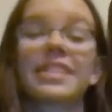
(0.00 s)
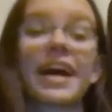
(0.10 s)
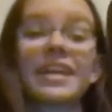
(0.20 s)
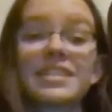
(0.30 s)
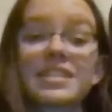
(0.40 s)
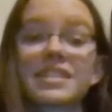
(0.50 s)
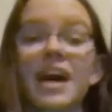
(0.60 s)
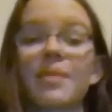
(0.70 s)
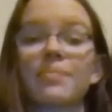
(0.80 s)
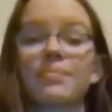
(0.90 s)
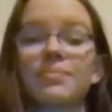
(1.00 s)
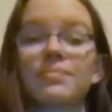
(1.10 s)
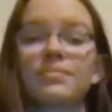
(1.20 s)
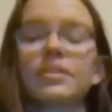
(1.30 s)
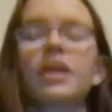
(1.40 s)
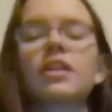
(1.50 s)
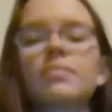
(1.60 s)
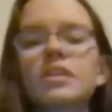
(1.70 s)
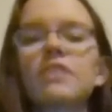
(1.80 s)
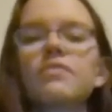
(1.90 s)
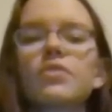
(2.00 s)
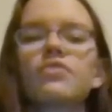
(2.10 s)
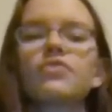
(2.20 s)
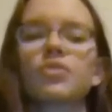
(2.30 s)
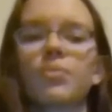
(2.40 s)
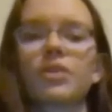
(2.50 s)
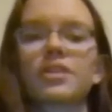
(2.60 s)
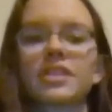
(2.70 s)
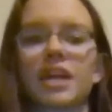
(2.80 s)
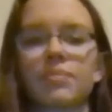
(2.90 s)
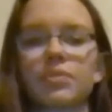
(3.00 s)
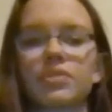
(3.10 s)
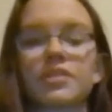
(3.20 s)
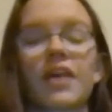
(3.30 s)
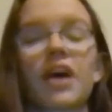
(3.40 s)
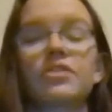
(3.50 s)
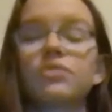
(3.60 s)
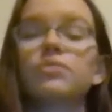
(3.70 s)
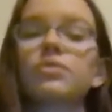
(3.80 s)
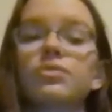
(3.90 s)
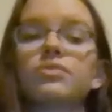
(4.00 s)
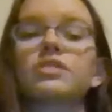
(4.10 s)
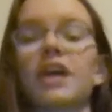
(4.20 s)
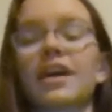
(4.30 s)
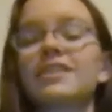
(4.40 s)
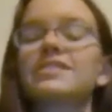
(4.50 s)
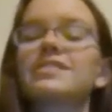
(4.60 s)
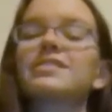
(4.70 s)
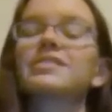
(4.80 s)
That's STEM. Now let me give you a few more examples of how you use science,